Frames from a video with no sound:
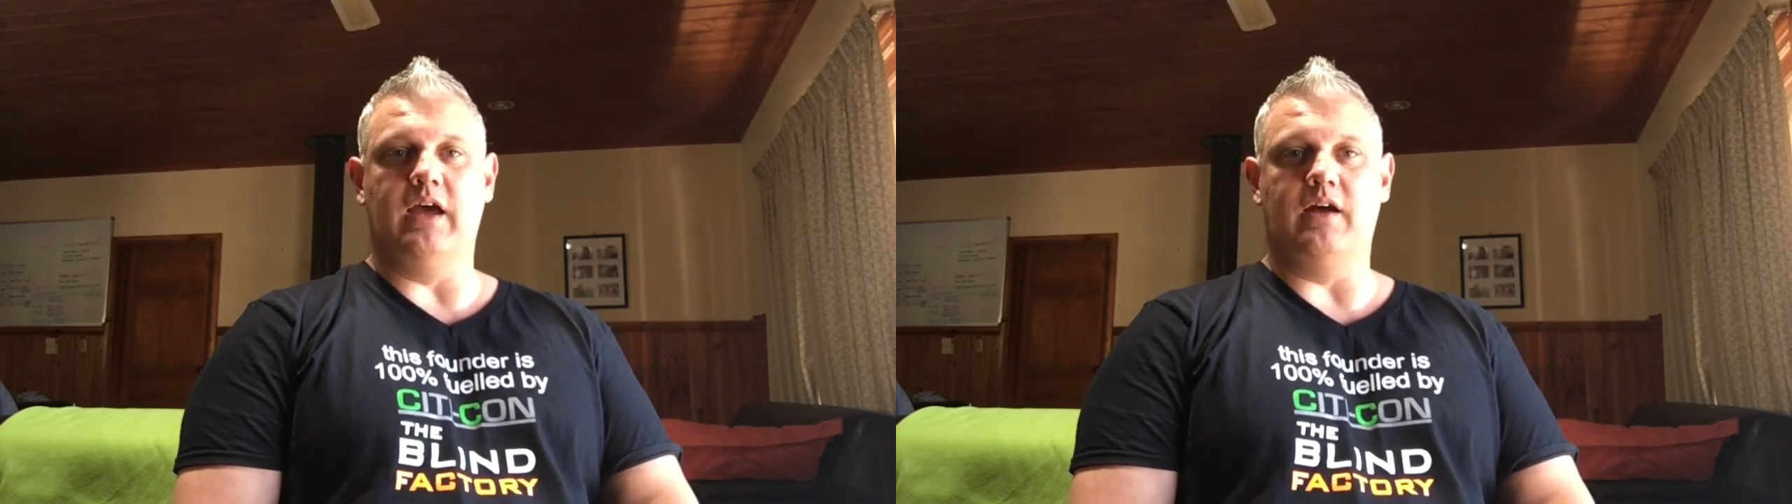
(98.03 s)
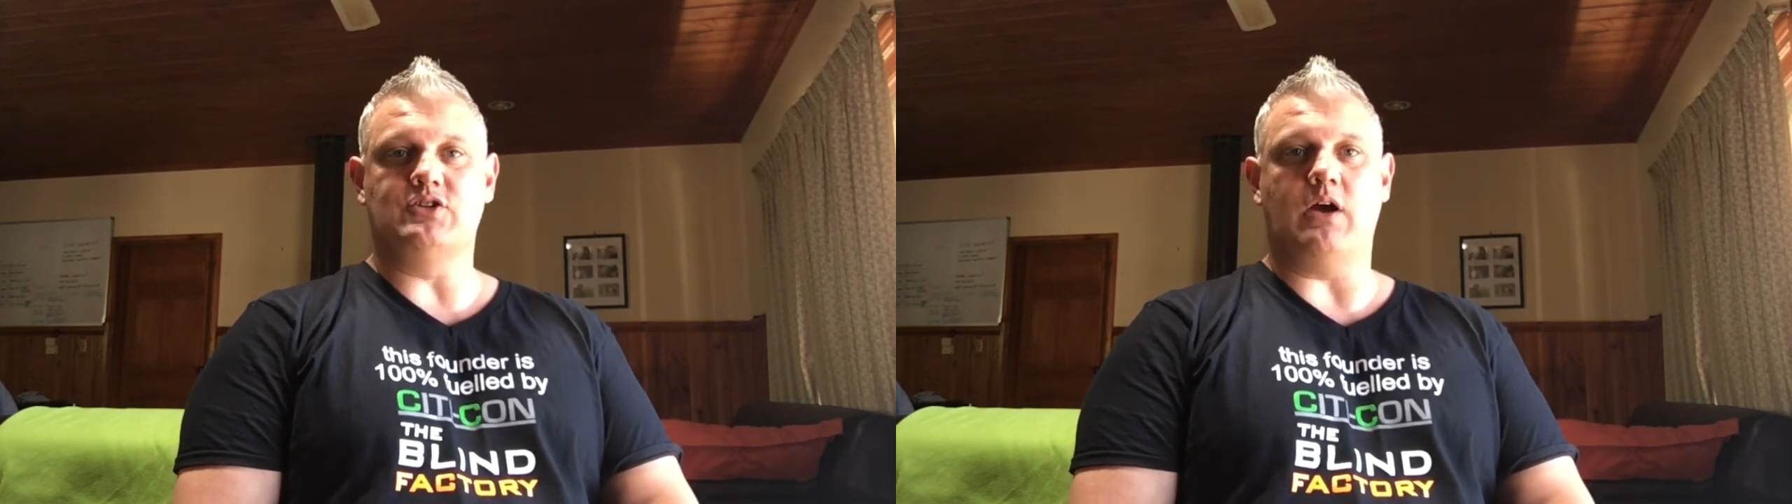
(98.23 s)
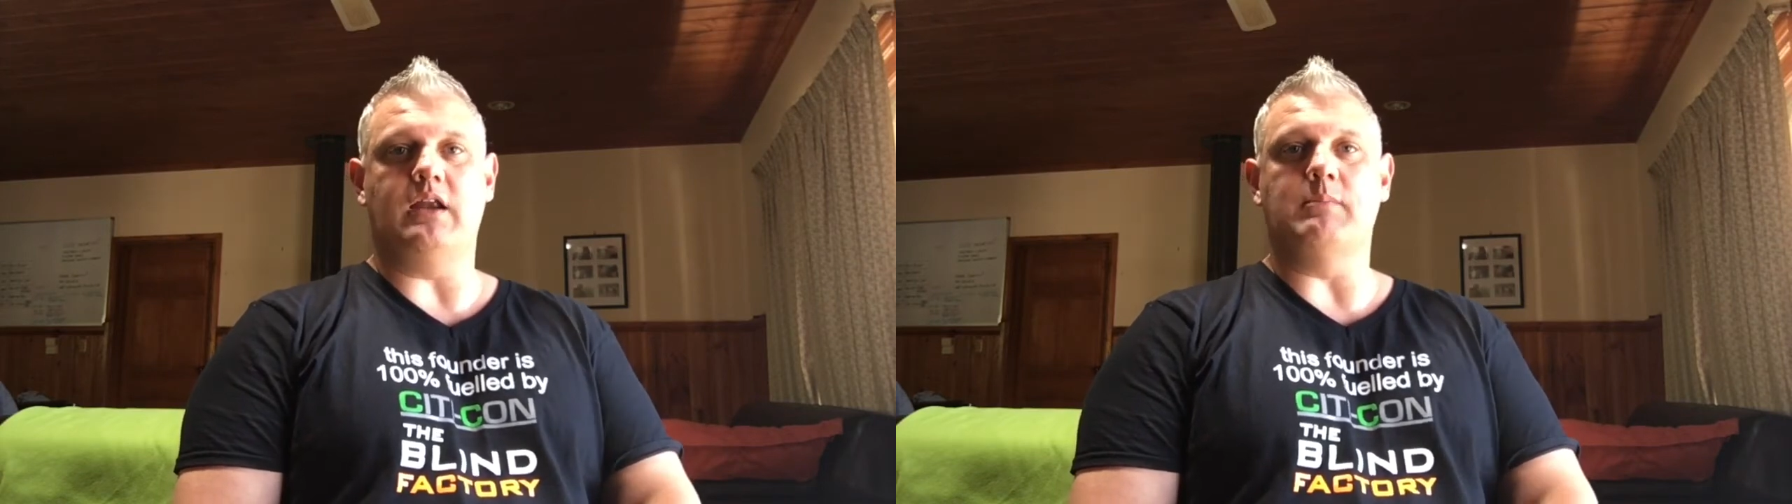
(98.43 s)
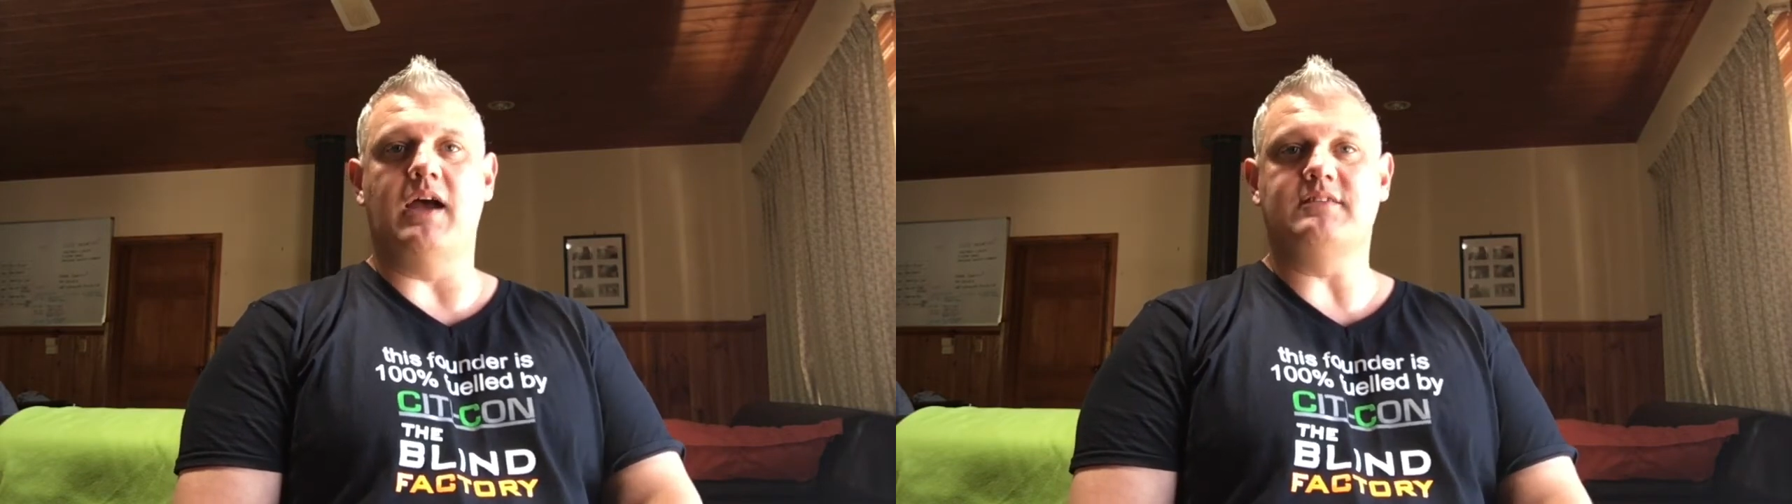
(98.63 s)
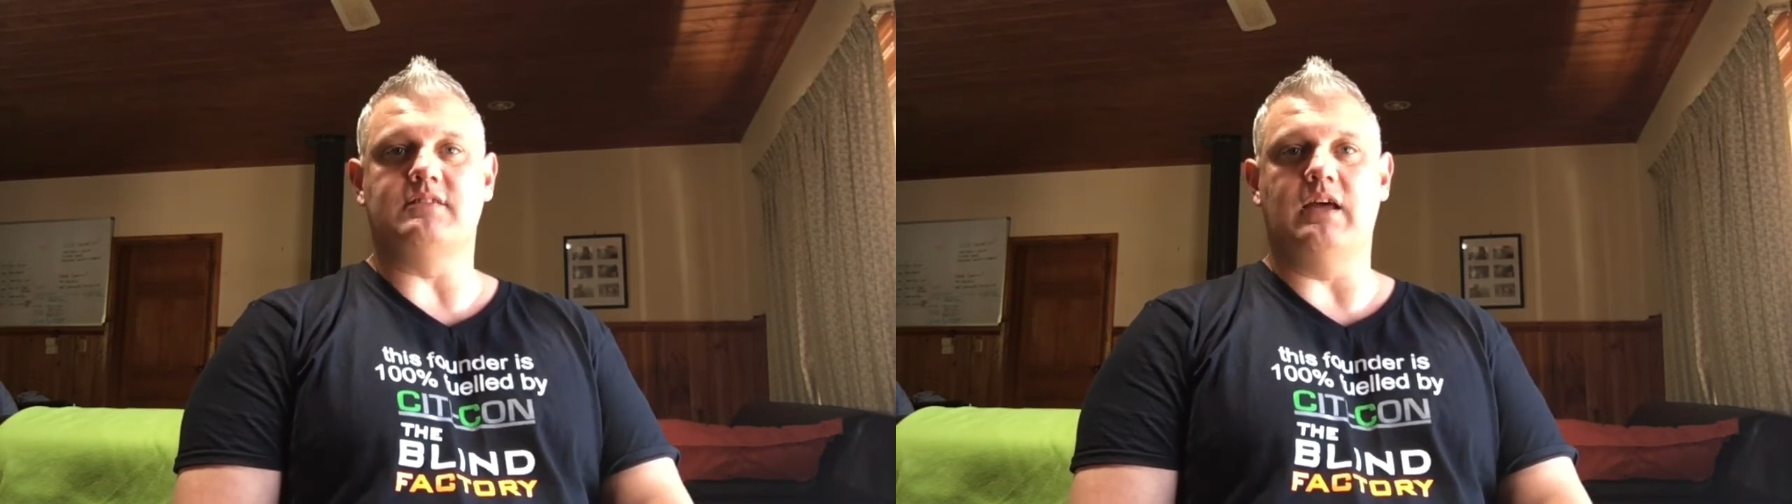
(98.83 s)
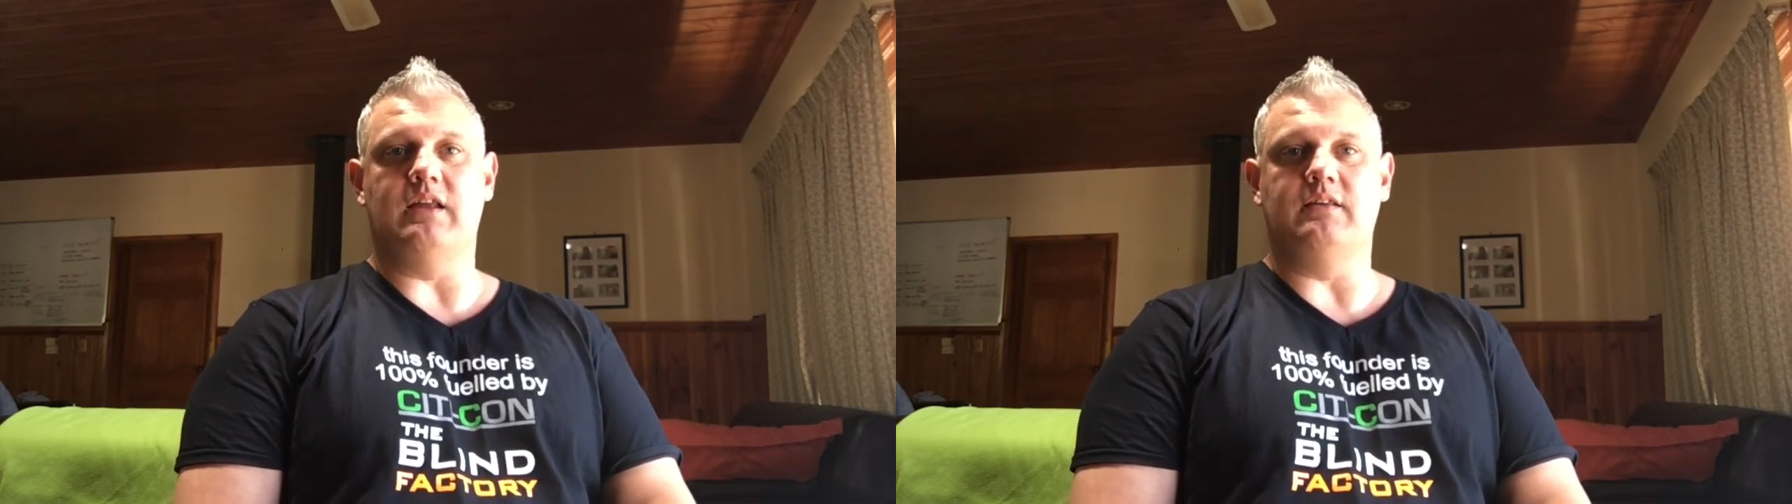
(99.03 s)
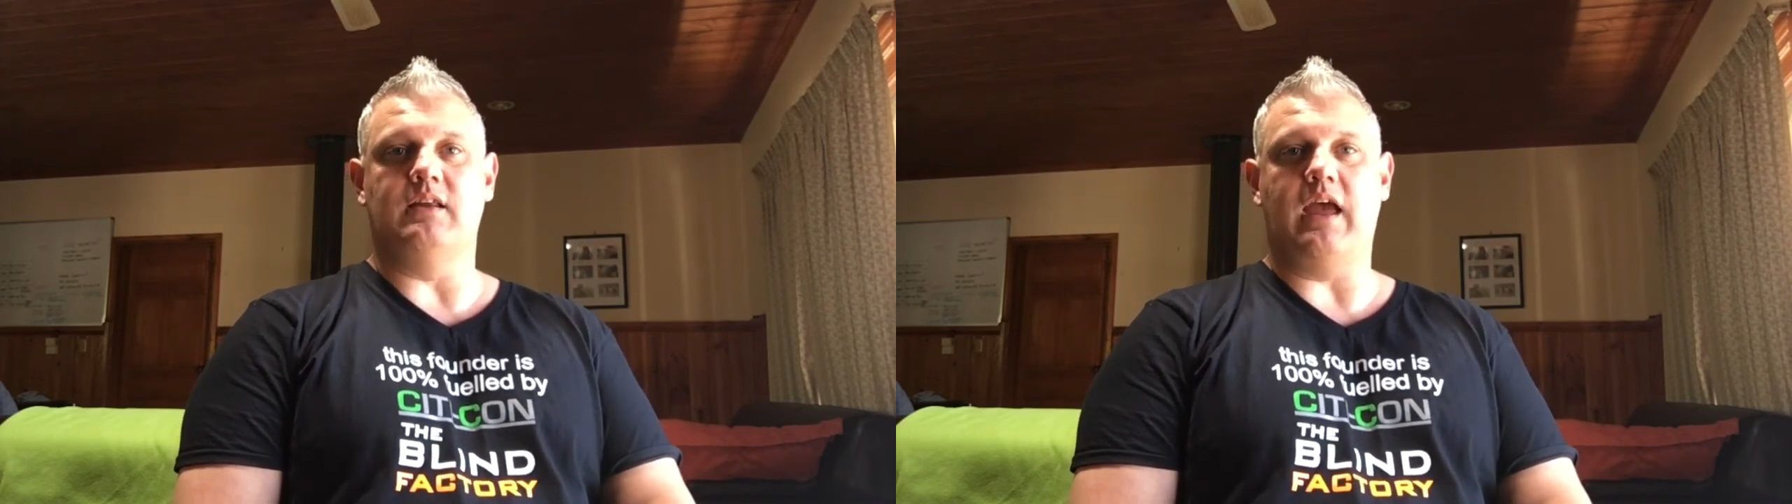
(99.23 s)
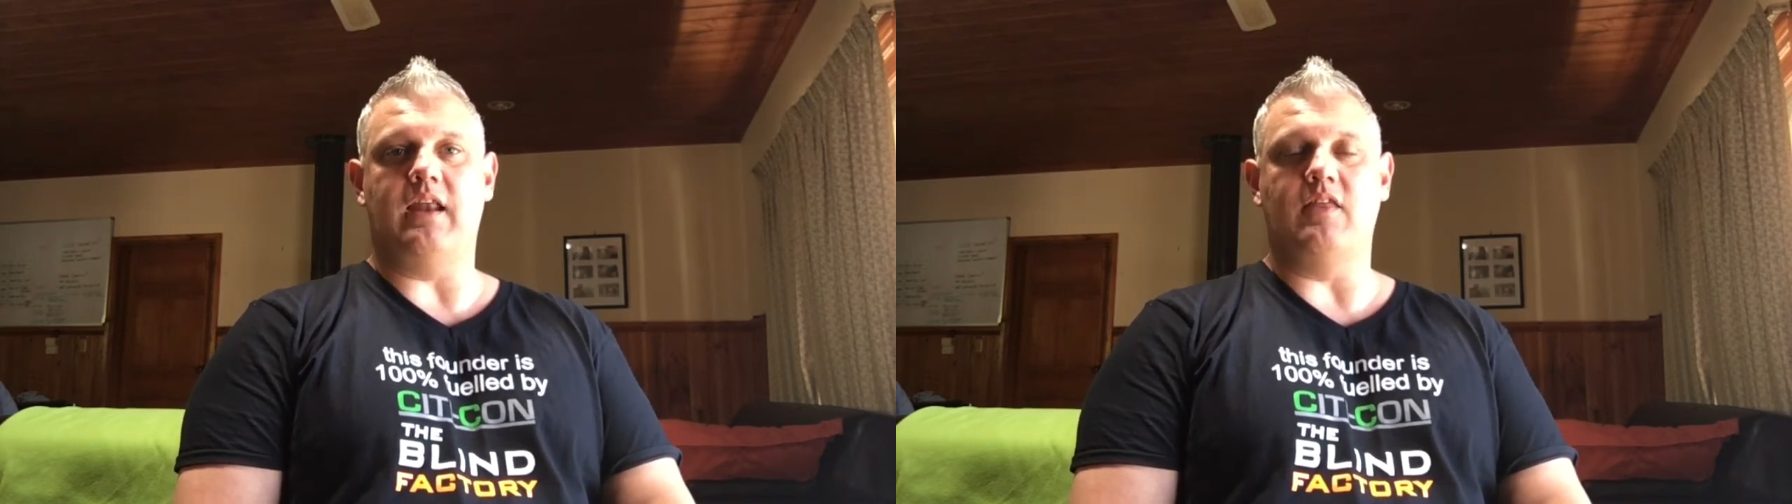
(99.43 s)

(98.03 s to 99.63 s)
our tradie mates and that and